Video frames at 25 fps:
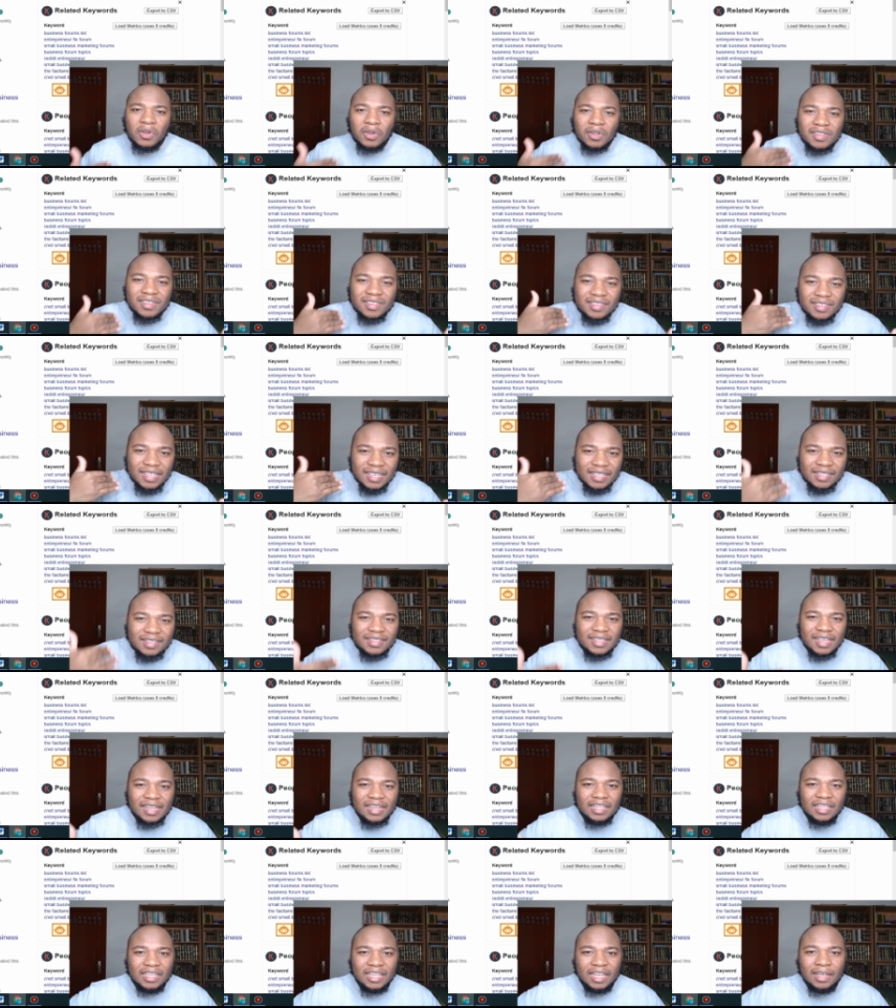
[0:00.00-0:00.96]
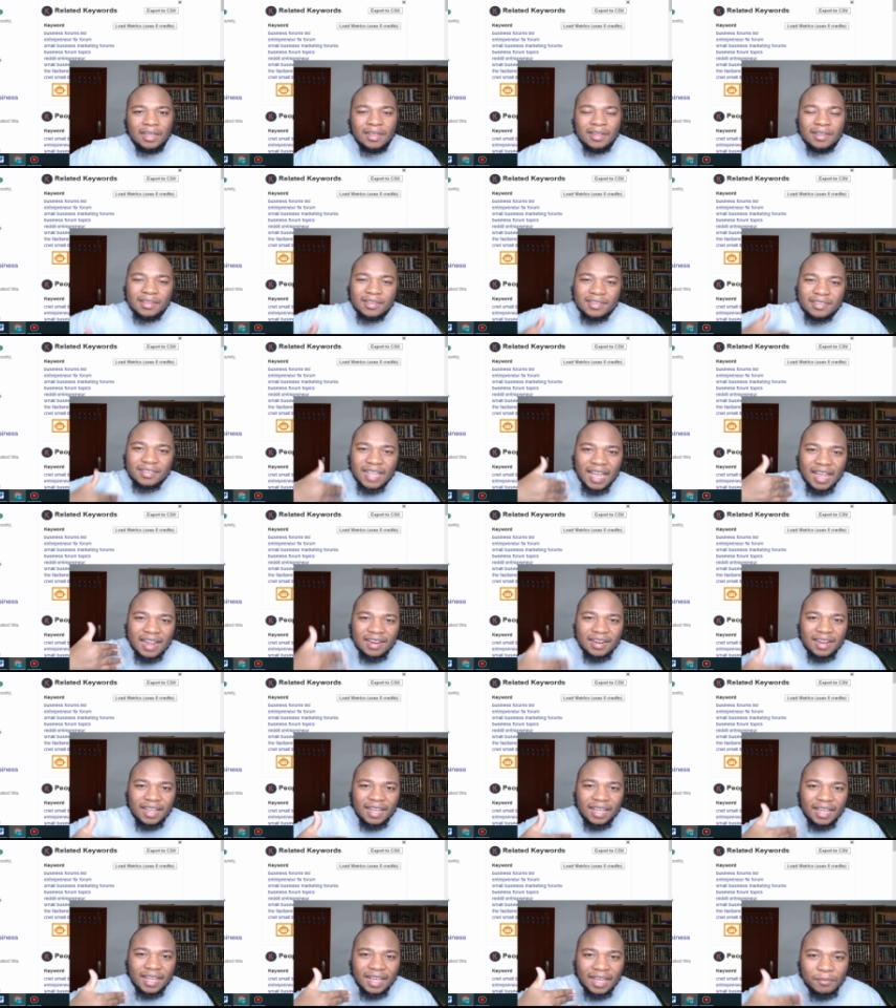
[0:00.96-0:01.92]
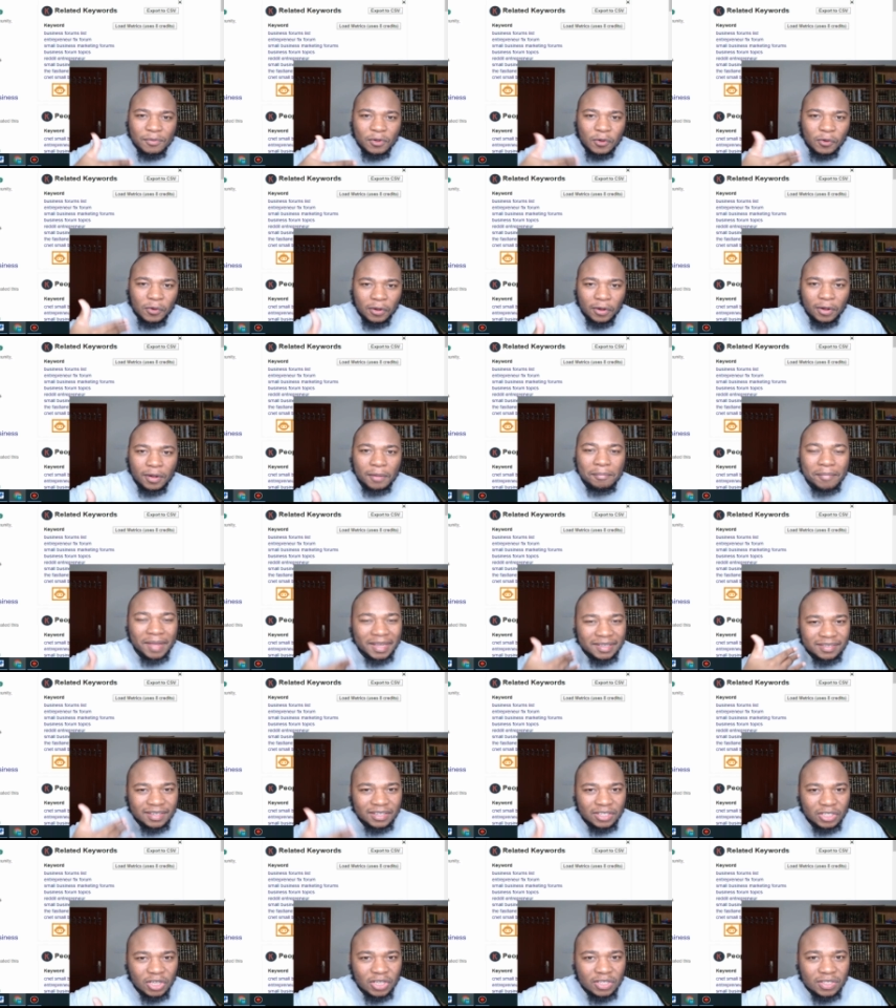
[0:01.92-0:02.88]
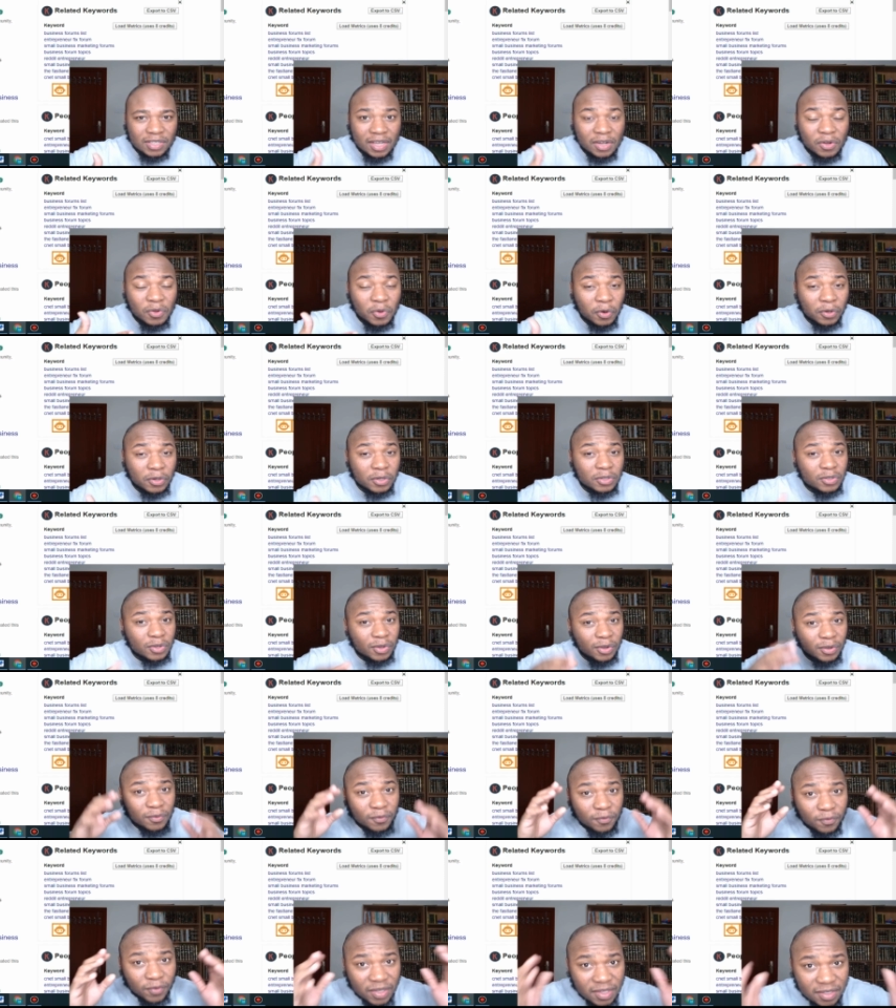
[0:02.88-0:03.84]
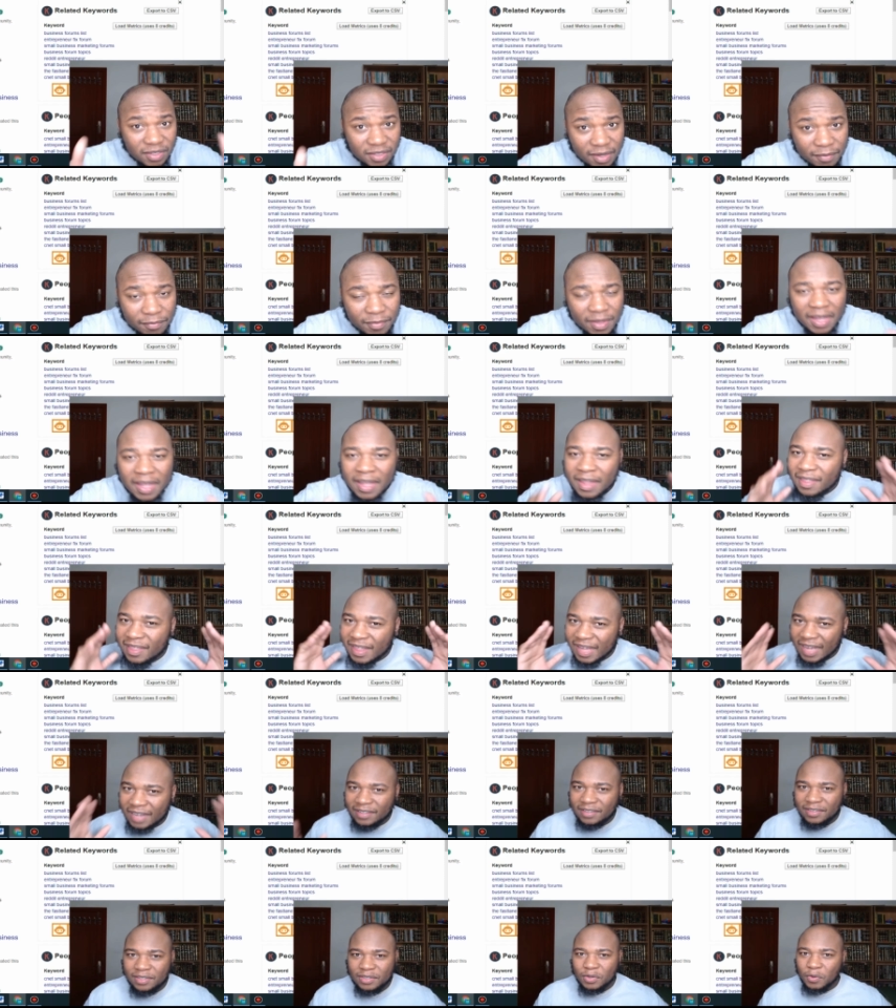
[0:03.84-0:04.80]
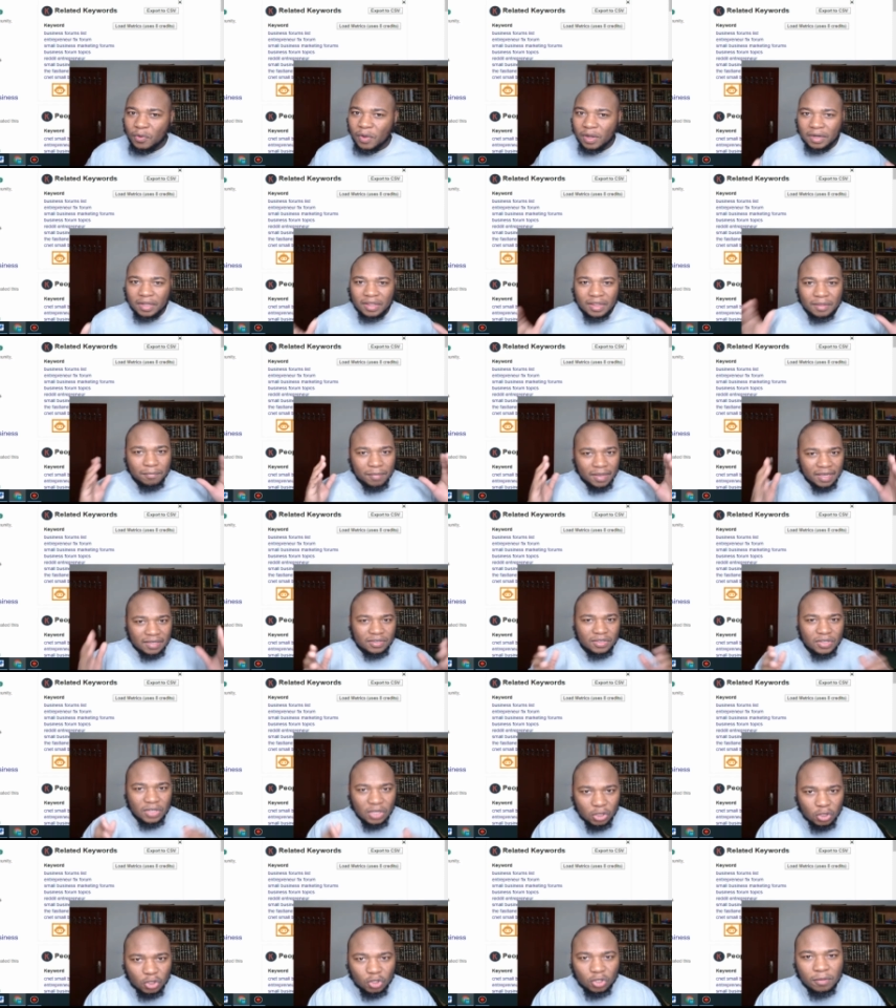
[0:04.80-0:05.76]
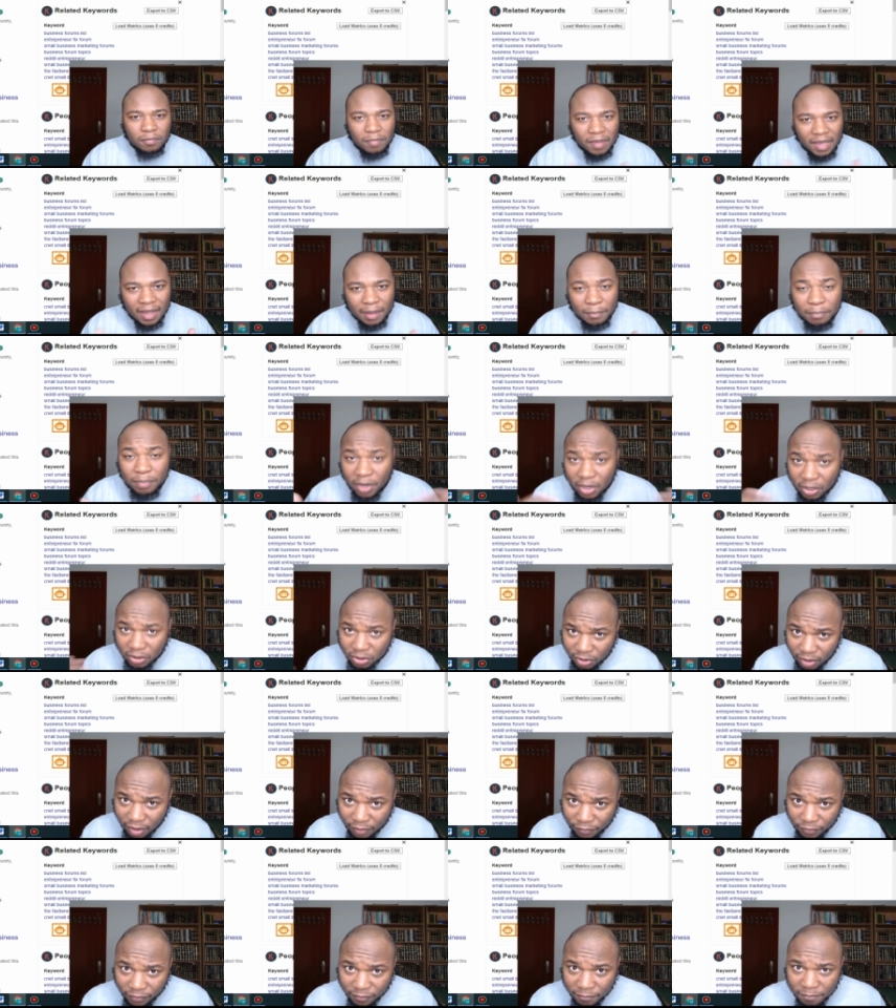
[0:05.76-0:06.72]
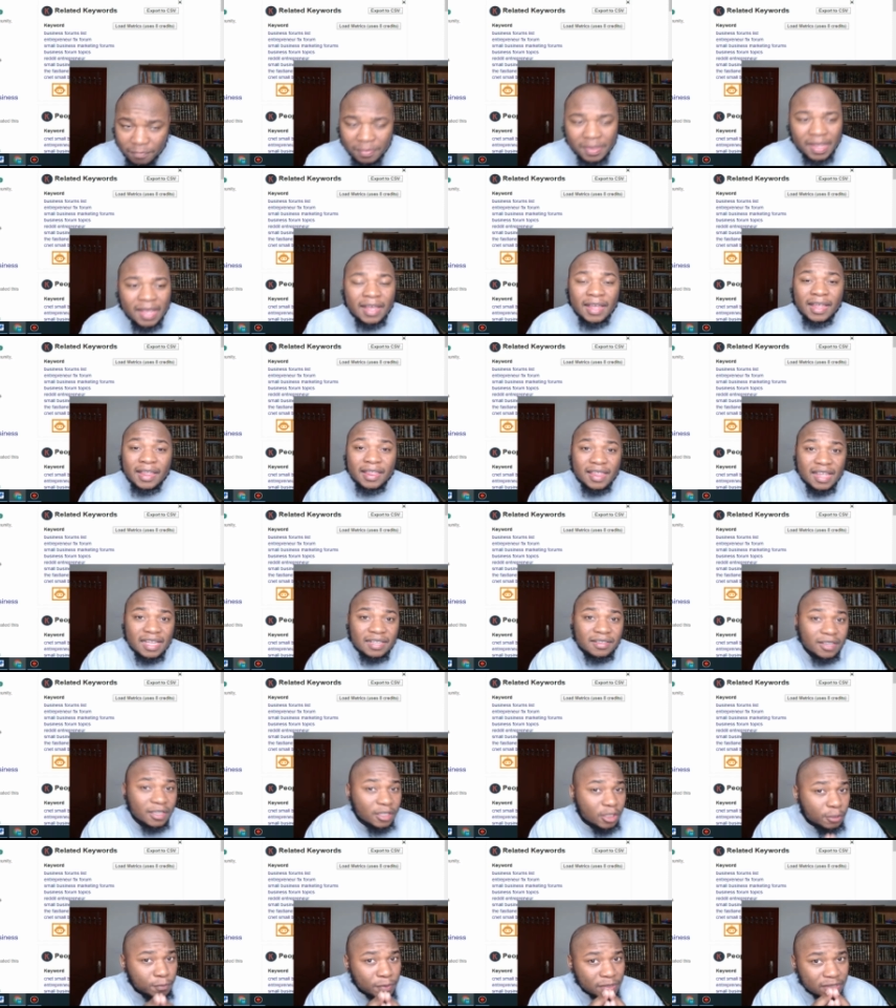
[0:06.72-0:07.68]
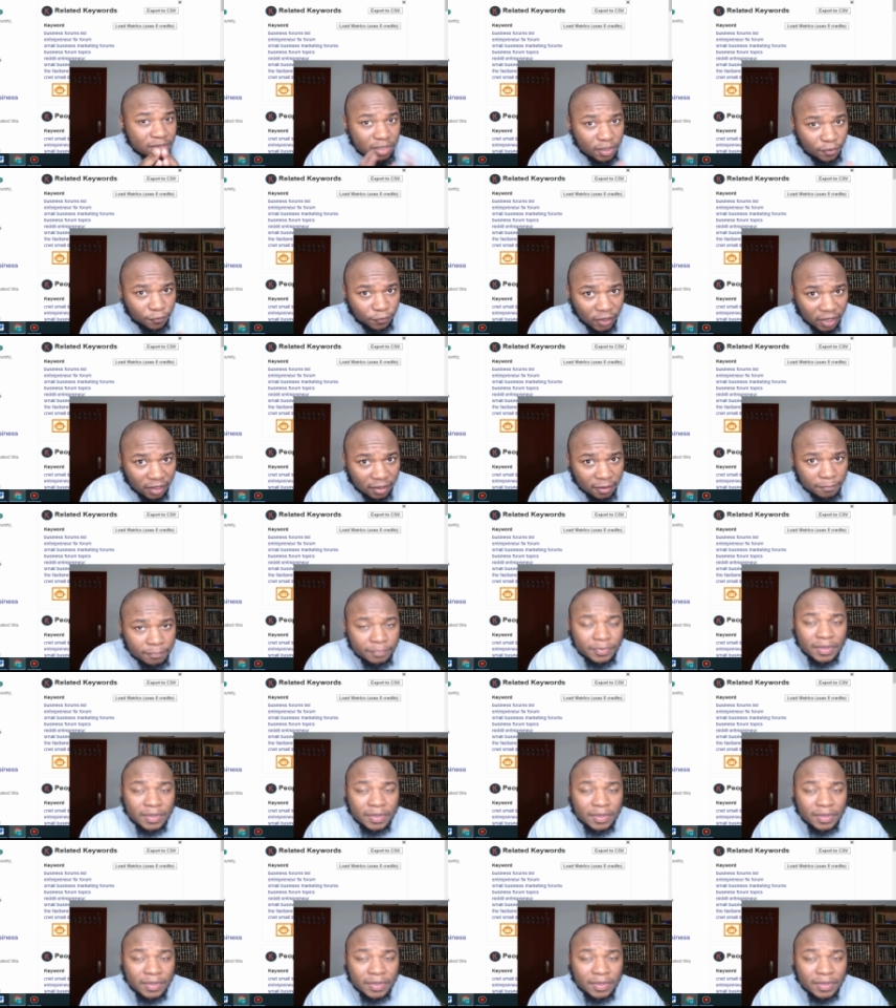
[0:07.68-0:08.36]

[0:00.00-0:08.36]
consistently sending him or her messages in order to convince him that's one of the best niche to be a part of. This is specific.